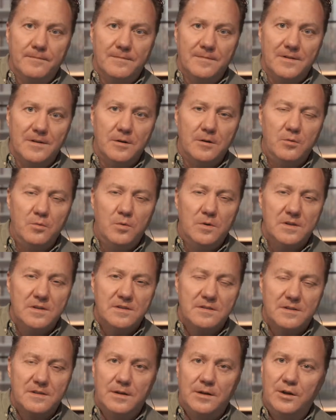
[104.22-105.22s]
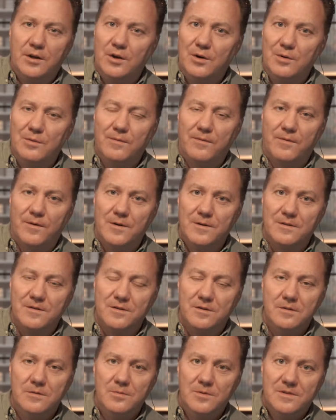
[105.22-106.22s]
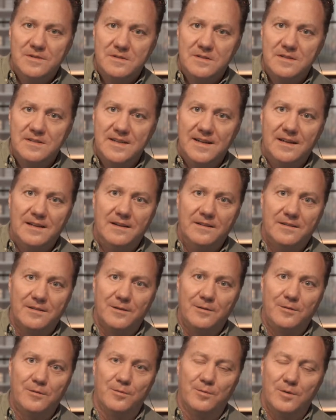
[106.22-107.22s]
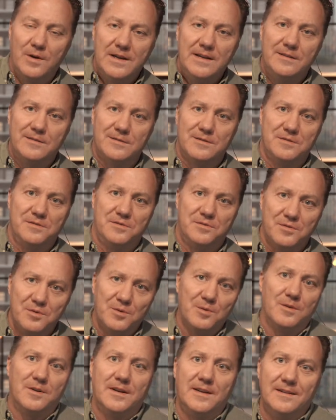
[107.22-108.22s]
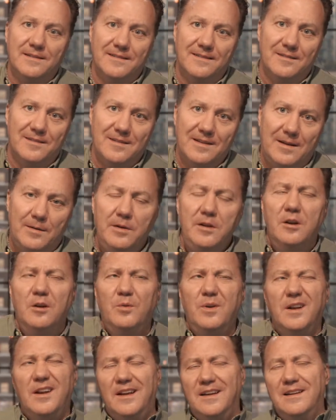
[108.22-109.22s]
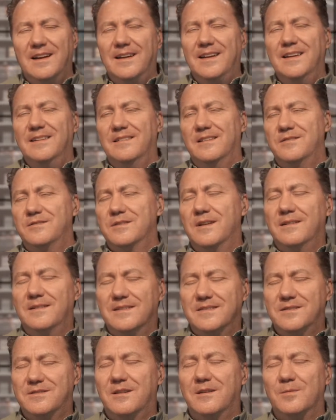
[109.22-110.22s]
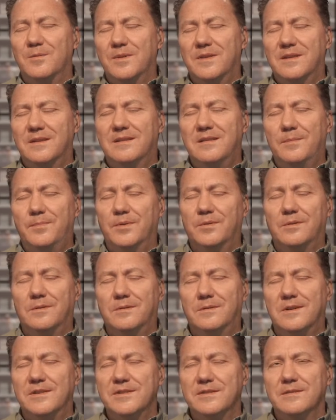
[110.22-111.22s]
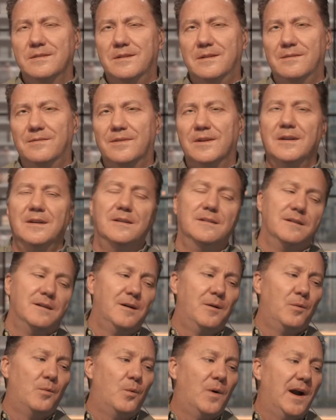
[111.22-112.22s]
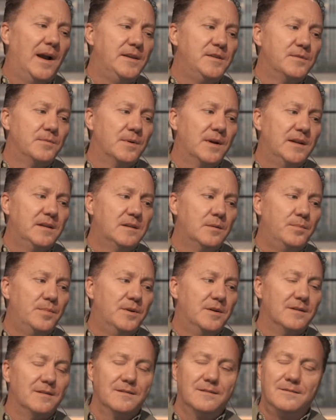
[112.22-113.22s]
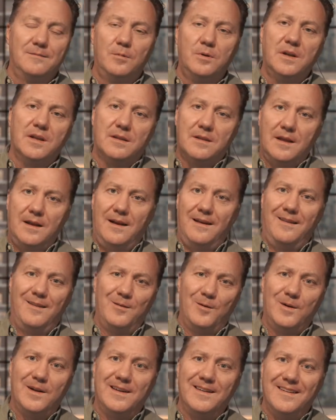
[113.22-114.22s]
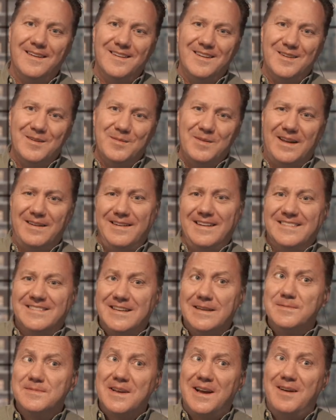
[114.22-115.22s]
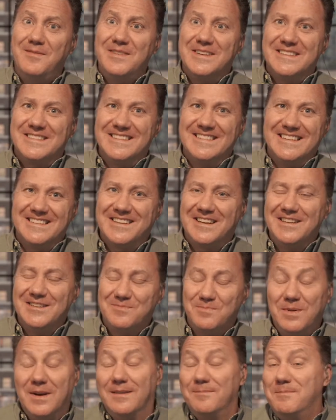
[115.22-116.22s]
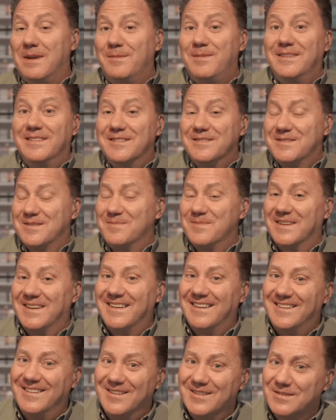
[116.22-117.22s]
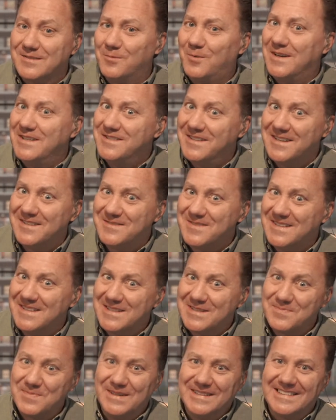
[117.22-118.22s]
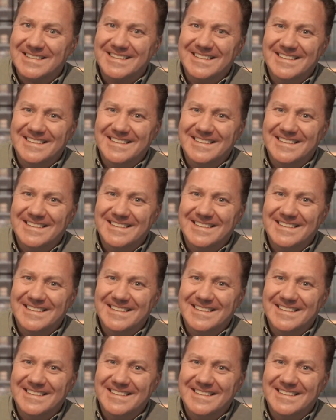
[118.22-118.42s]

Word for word: who wants to go first? Who wants to tell us a great story? Uh, you know what? I, I guess I should start with the typical question of why'd you write the book? we'll get that out of the way. Uh, it seems obvious in this case, but maybe there's something I don't know. So why'd you guys write this book?